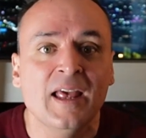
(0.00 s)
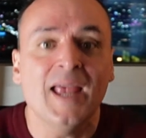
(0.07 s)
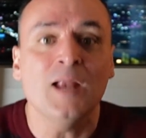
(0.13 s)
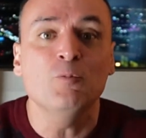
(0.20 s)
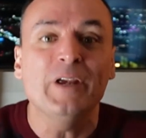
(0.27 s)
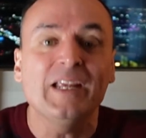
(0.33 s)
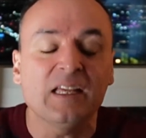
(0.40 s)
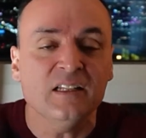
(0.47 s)

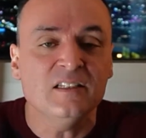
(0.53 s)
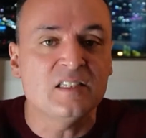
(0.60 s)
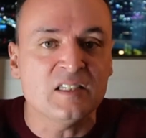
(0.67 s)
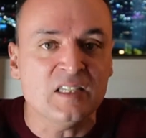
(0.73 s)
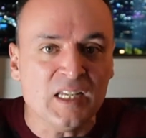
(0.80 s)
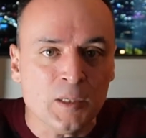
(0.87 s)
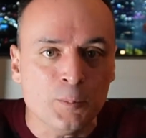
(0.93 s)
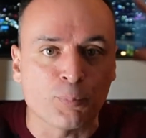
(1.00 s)
And we can
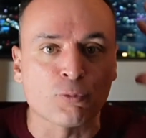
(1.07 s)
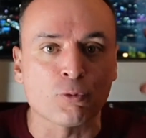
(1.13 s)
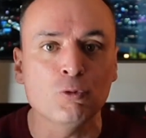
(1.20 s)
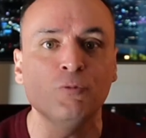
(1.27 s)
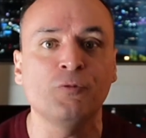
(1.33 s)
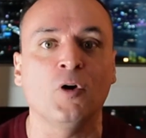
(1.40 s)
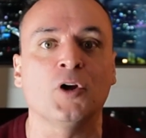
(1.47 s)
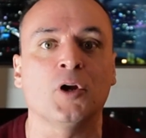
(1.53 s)
see
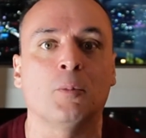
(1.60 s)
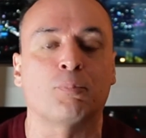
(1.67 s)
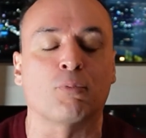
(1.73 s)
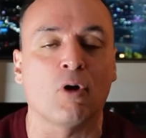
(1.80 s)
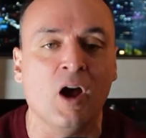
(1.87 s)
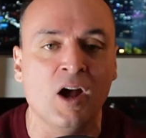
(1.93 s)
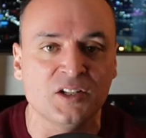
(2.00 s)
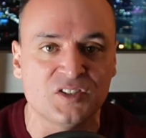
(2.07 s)
proof on a
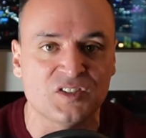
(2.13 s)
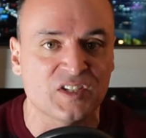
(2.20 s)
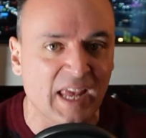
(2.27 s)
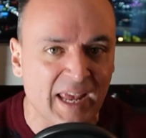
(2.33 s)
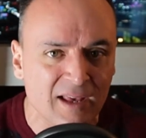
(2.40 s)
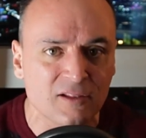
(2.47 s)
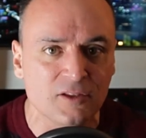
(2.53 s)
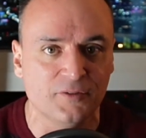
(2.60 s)
broad
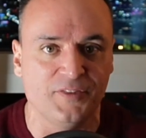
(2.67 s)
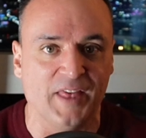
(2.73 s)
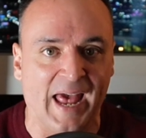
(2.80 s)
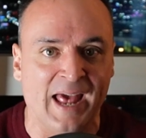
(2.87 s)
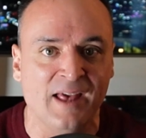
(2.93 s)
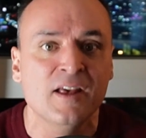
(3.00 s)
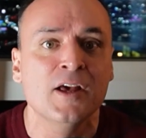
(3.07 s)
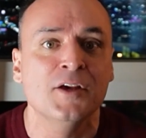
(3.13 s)
scale of
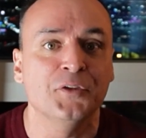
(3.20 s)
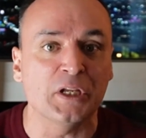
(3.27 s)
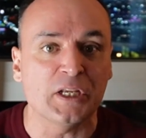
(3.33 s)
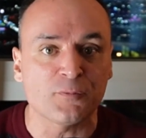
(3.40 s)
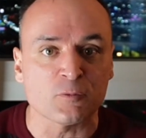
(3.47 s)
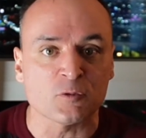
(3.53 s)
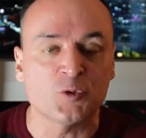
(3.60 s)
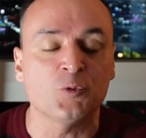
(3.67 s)
that, the
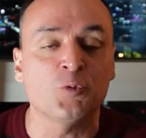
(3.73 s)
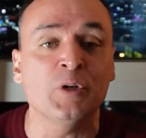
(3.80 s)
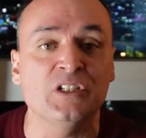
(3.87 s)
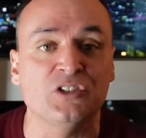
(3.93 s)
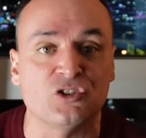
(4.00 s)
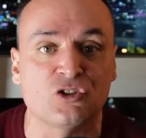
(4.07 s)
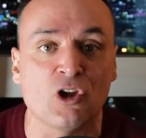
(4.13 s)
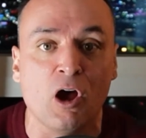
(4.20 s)
difference
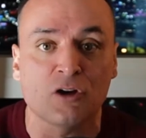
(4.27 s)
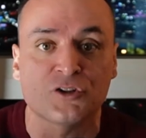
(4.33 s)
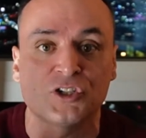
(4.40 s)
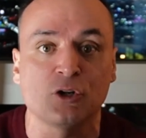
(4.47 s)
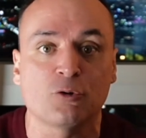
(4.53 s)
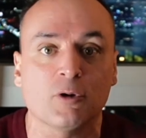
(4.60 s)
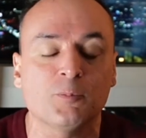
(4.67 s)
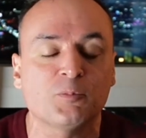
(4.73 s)
between stocks
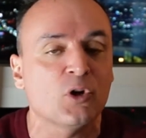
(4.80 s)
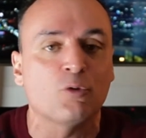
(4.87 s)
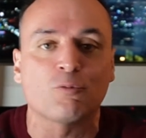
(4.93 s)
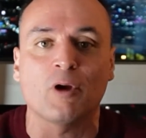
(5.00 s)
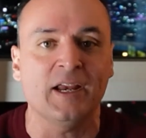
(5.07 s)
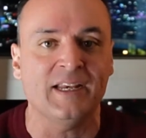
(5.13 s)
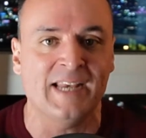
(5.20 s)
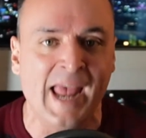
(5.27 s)
and crypto
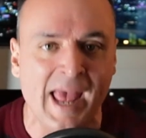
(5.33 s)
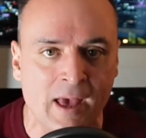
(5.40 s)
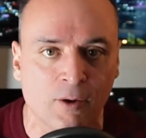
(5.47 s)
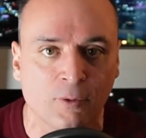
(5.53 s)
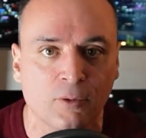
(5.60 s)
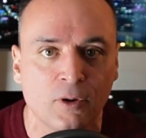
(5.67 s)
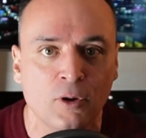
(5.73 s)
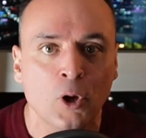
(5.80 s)
right now.